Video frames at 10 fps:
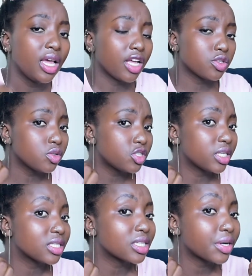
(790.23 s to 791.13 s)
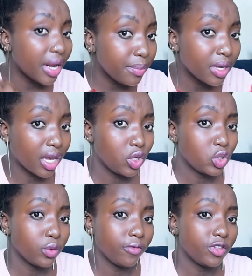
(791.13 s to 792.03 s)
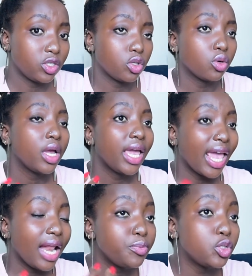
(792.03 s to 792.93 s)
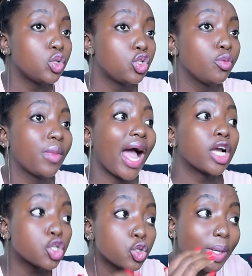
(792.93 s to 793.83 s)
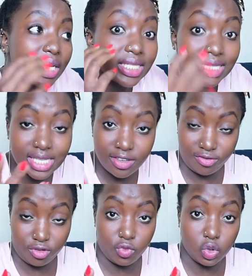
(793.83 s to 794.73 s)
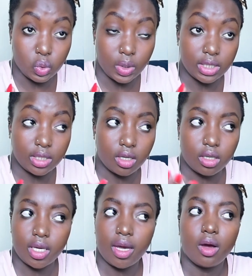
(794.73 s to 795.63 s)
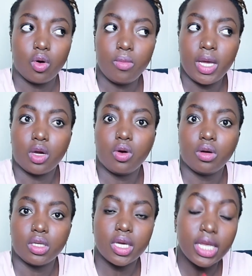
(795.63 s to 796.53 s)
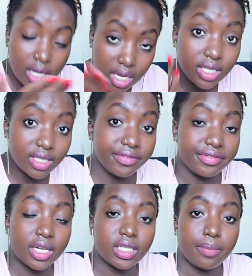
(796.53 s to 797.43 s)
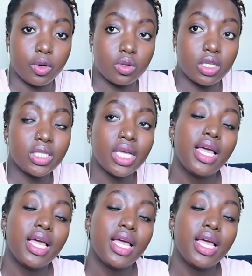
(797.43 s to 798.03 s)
And so transcribing a YouTube video helps YouTube actually see from those words that, yeah, oh my god, it is in fact about this.